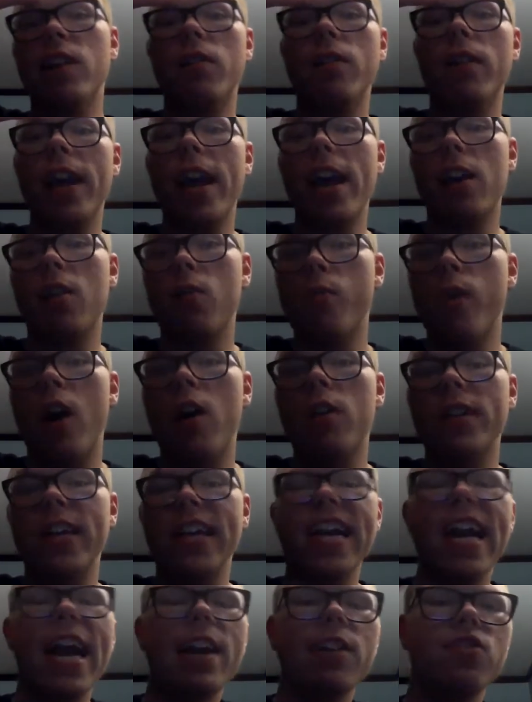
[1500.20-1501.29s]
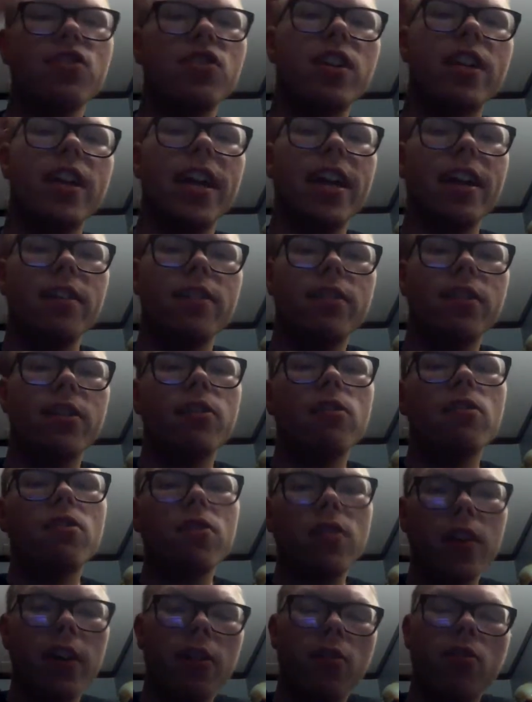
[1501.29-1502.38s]
had a welding accident and
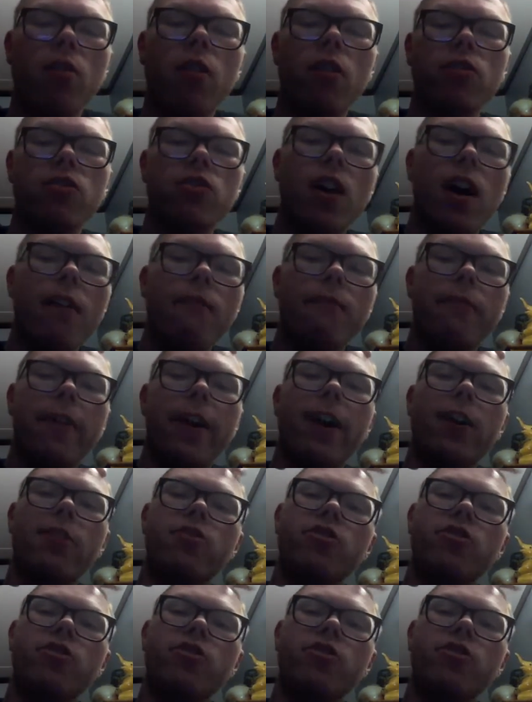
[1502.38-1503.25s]
their clothes caught fire,